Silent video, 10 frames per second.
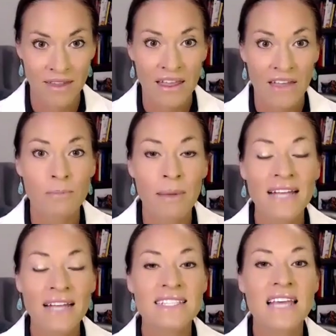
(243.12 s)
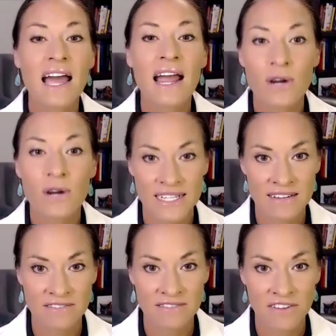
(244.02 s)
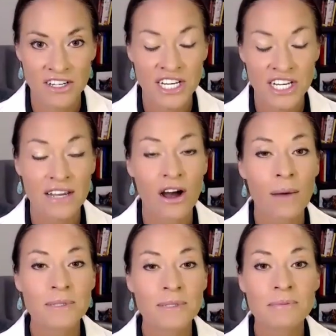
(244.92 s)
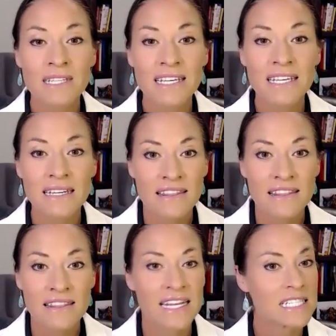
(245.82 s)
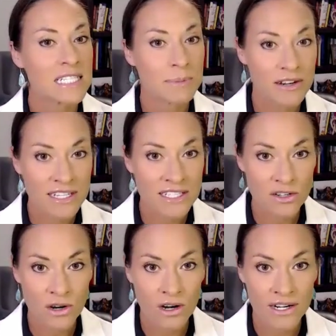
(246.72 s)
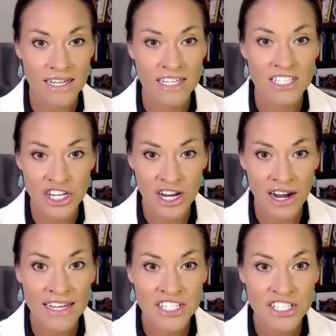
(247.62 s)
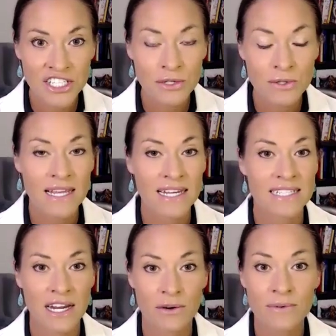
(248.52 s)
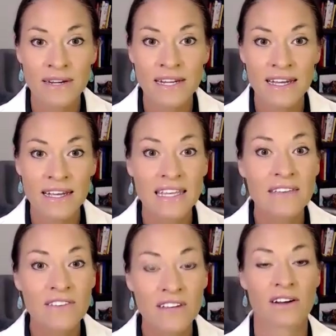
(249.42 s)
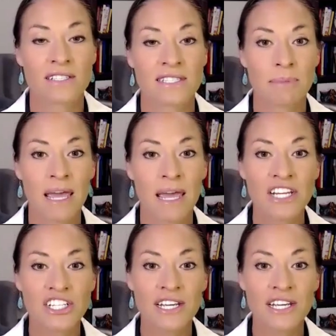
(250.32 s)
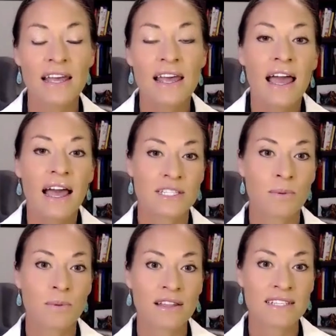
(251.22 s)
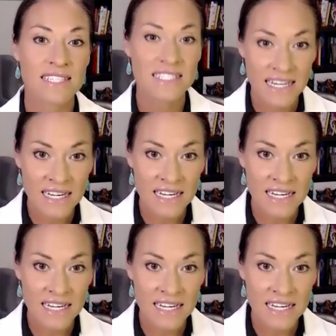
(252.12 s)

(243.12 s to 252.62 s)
If your pet's thyroid isn't functioning optimally, they can experience chronic GI issues like diarrhea, even constipation, as well as skin